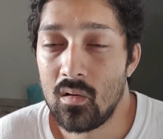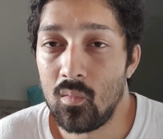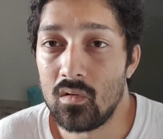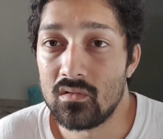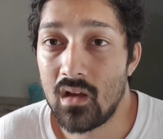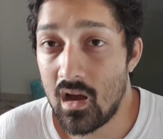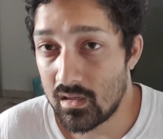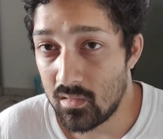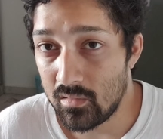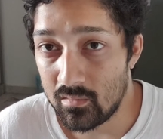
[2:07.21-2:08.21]
will
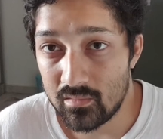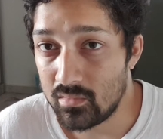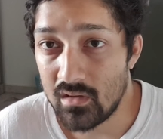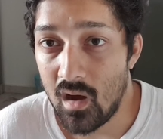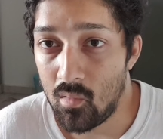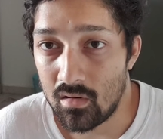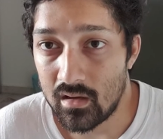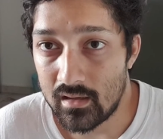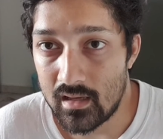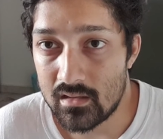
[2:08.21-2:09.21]
not work
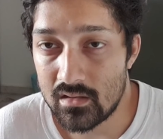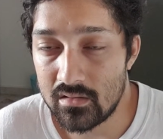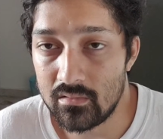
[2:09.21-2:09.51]
against